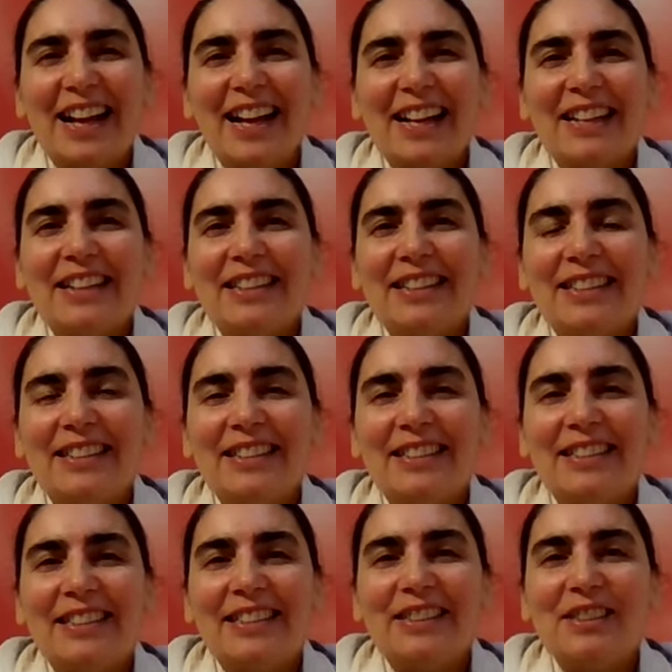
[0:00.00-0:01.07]

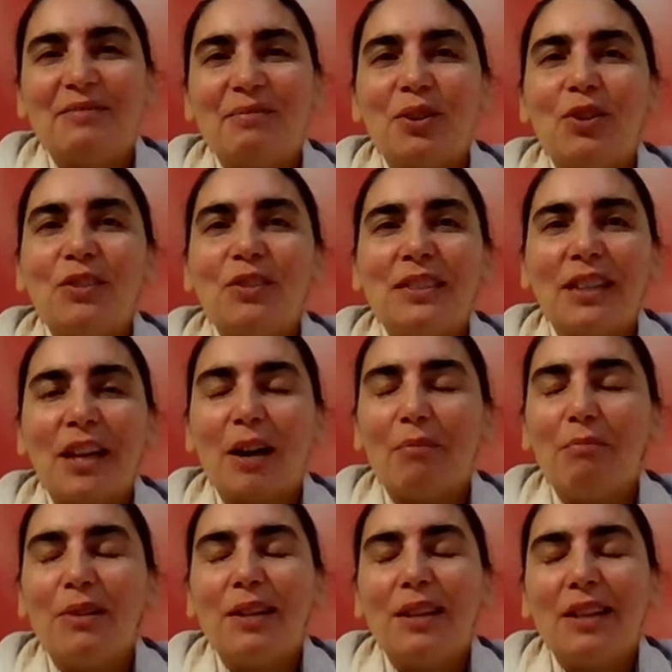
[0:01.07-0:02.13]
And the most
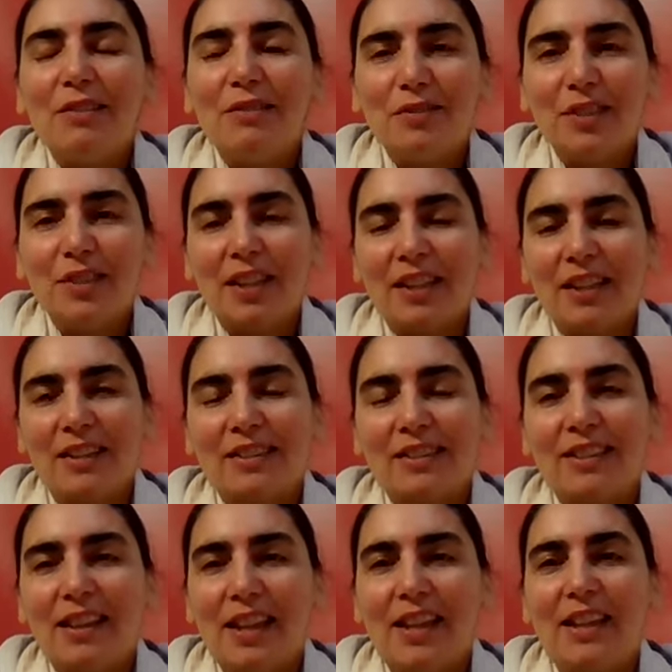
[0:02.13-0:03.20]
uplifting
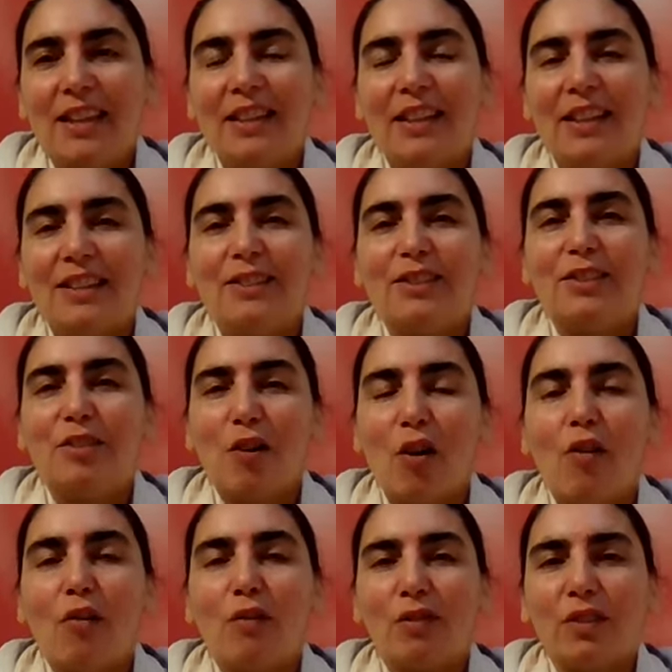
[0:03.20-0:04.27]
thing is to
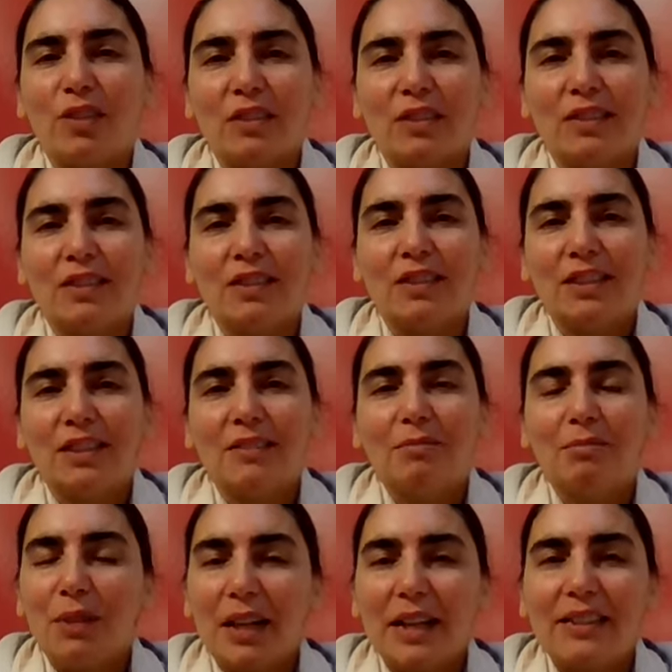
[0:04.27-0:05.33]
offer
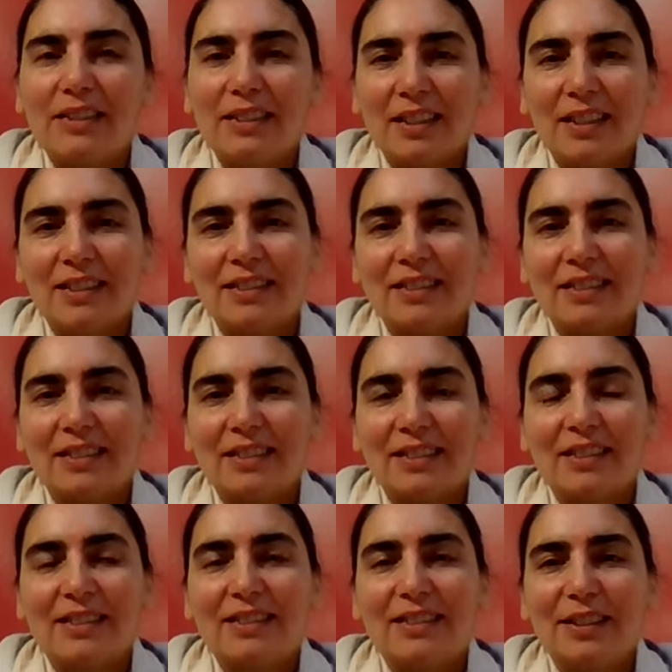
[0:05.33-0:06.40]
blessings,
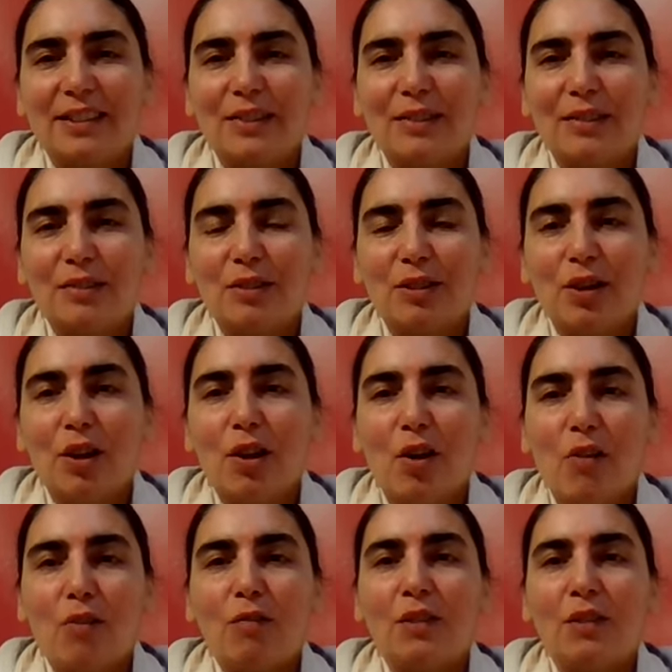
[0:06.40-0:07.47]

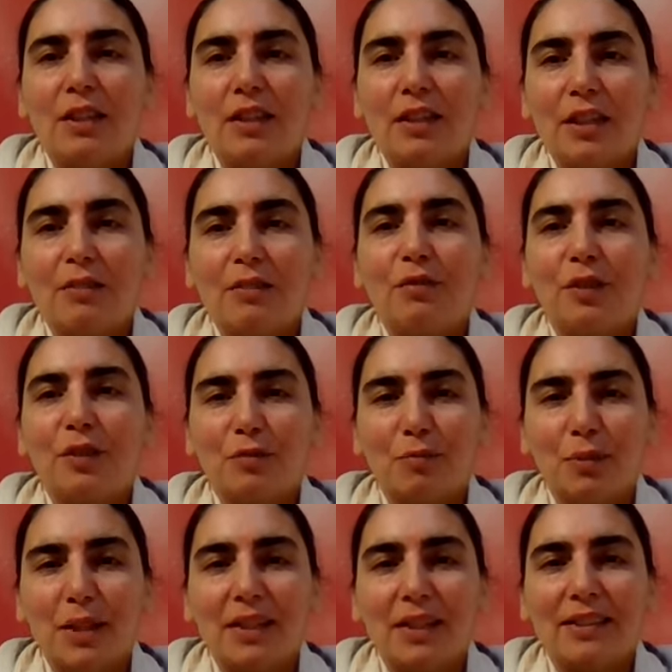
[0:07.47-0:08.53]
offer the gift
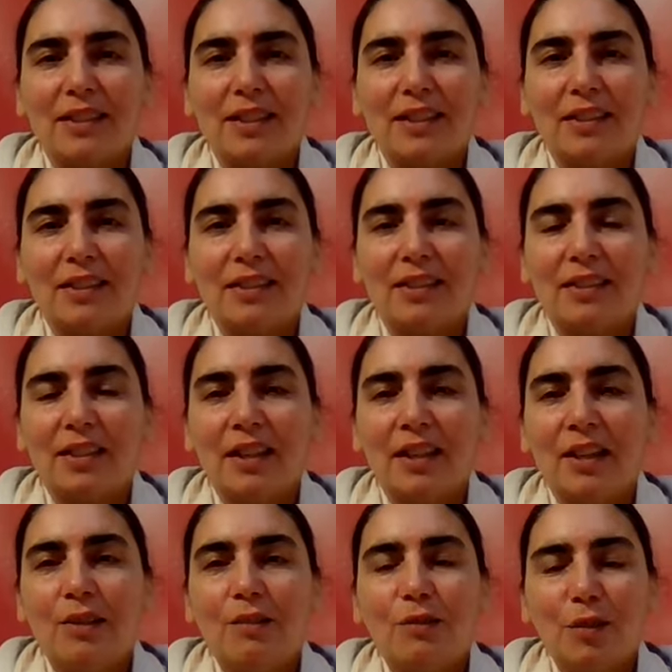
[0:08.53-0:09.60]
of blessings
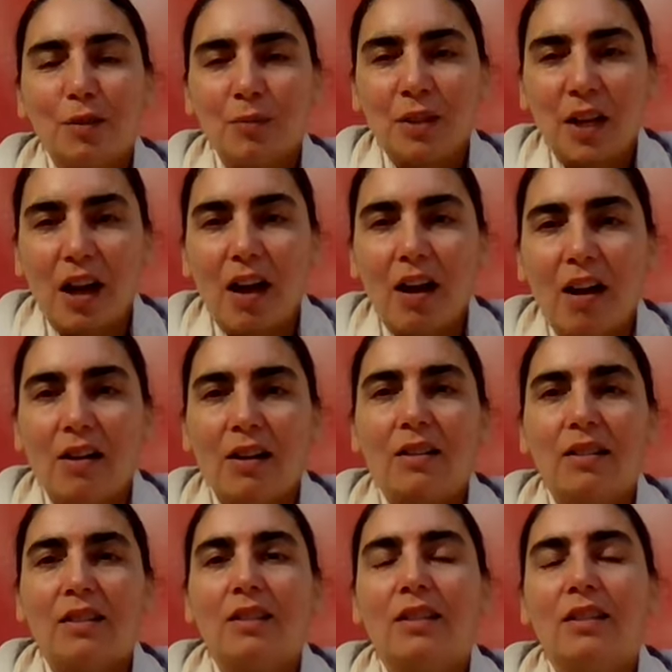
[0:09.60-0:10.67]
from the
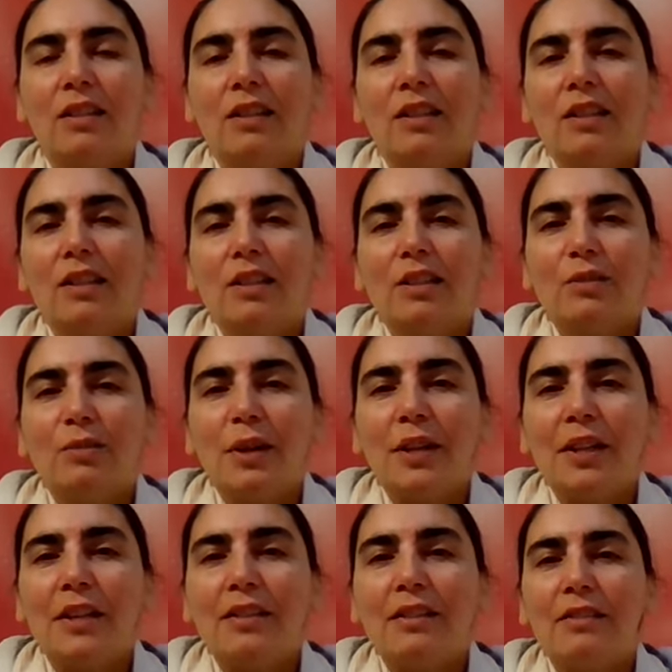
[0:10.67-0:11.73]
heart
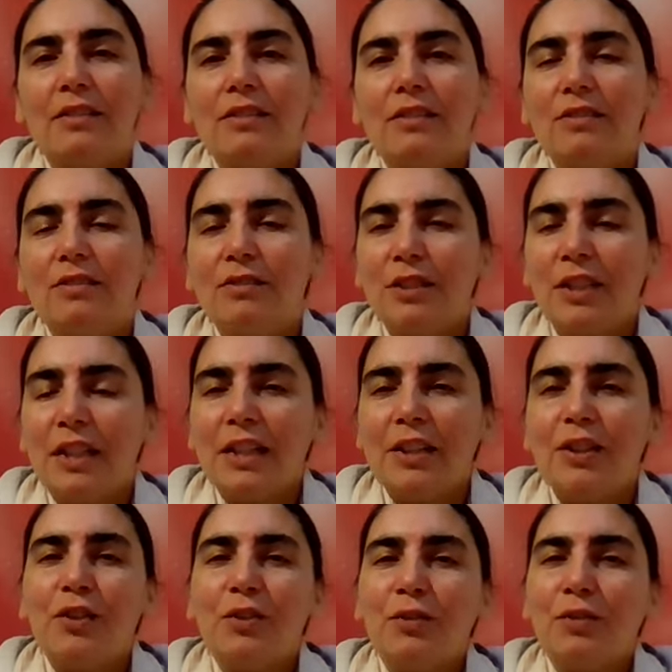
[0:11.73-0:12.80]
when
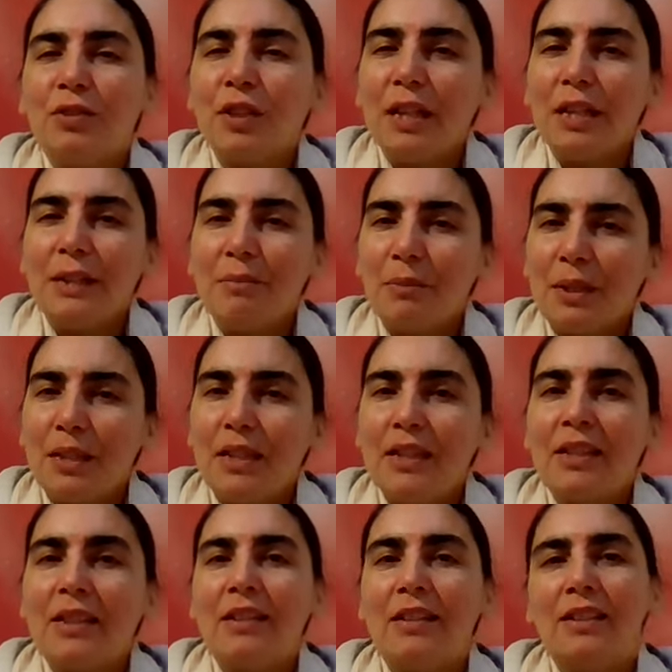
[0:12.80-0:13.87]
you really
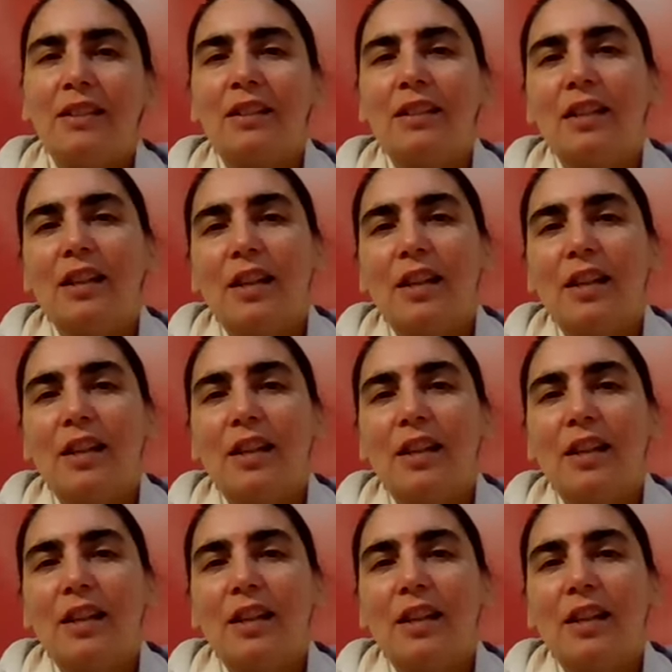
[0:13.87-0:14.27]
mean it